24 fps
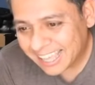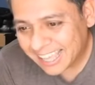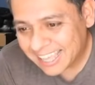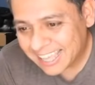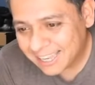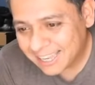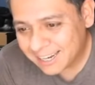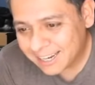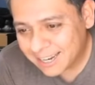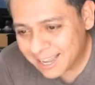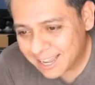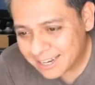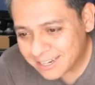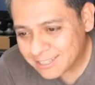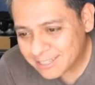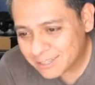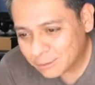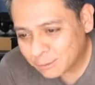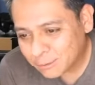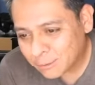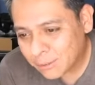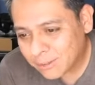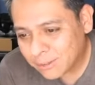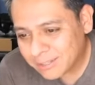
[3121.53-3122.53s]
Elon
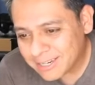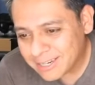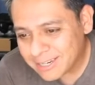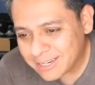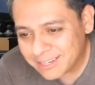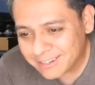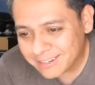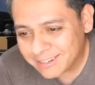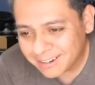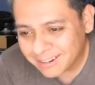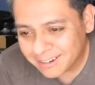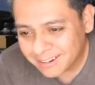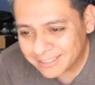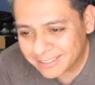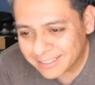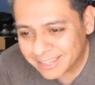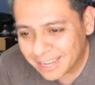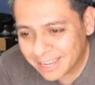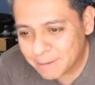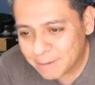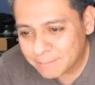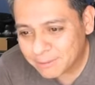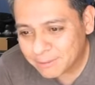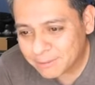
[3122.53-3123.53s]
is trolling you all.
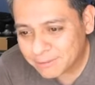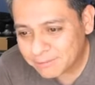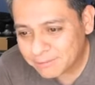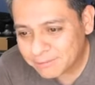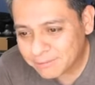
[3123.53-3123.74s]
April